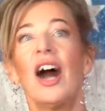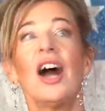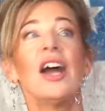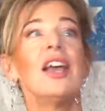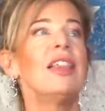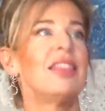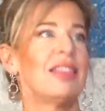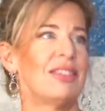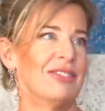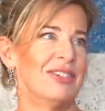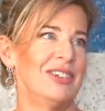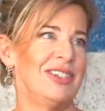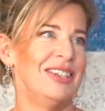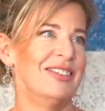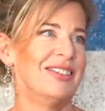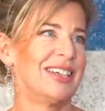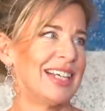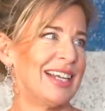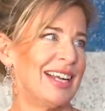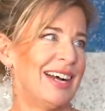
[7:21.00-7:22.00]
I thought
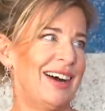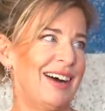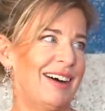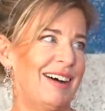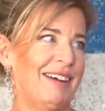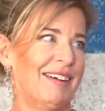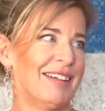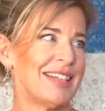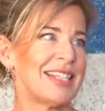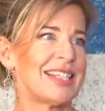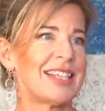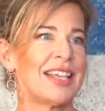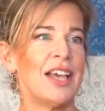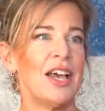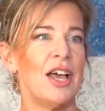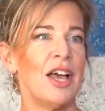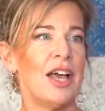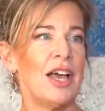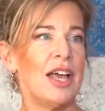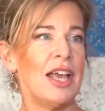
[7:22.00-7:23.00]
you were going to ask
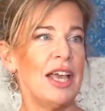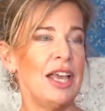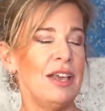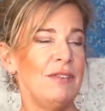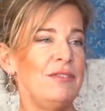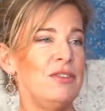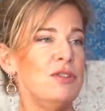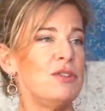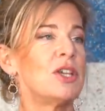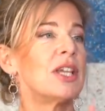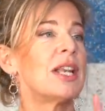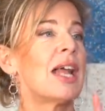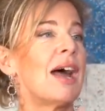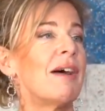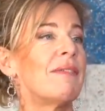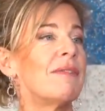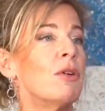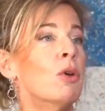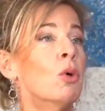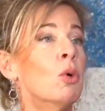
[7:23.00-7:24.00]
if you could
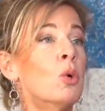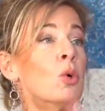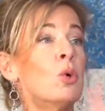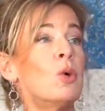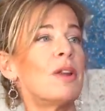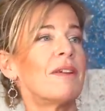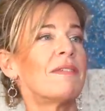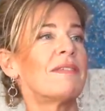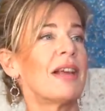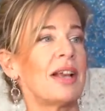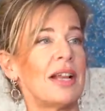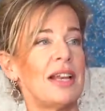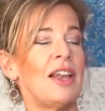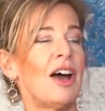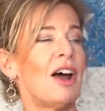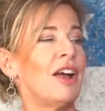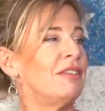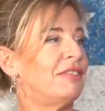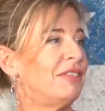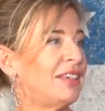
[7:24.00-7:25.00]
have all of that
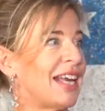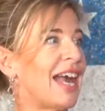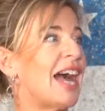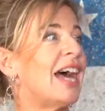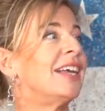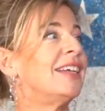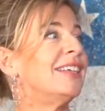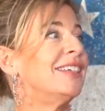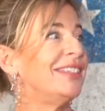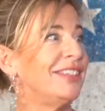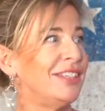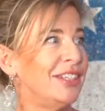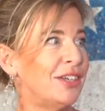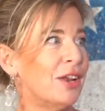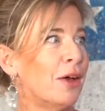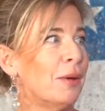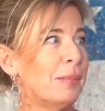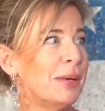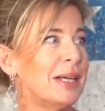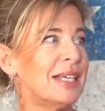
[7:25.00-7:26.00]
life again, you
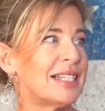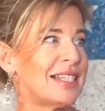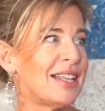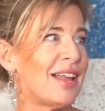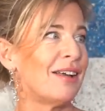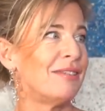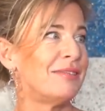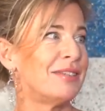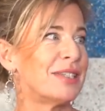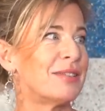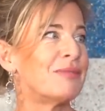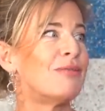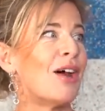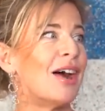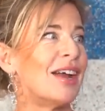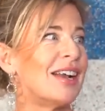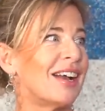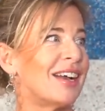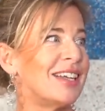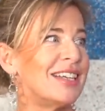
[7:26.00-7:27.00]
know, because life is
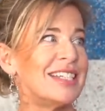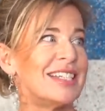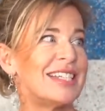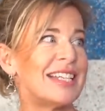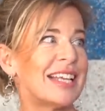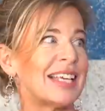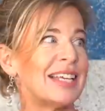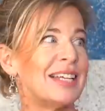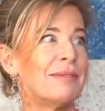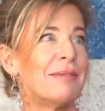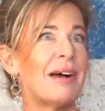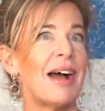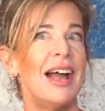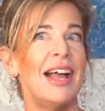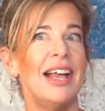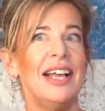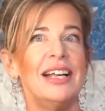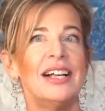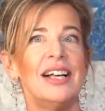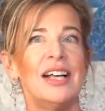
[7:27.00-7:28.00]
finite and it's ticking
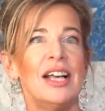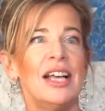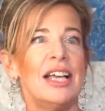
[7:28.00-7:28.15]
away,